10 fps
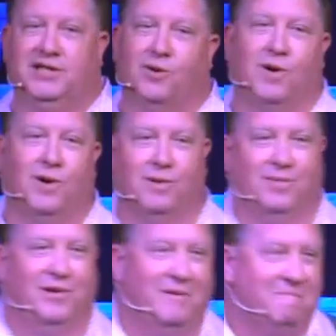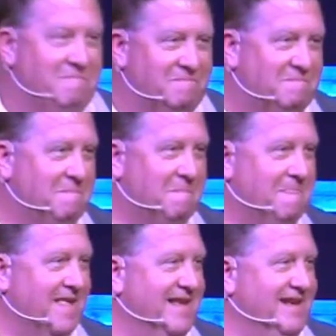so horrible?
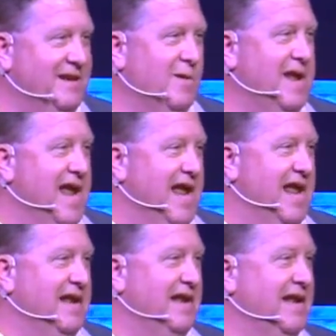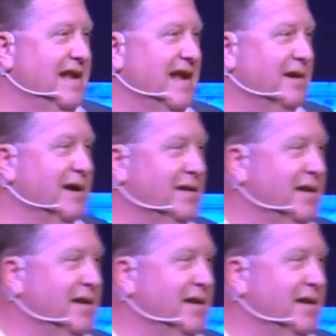You know, and how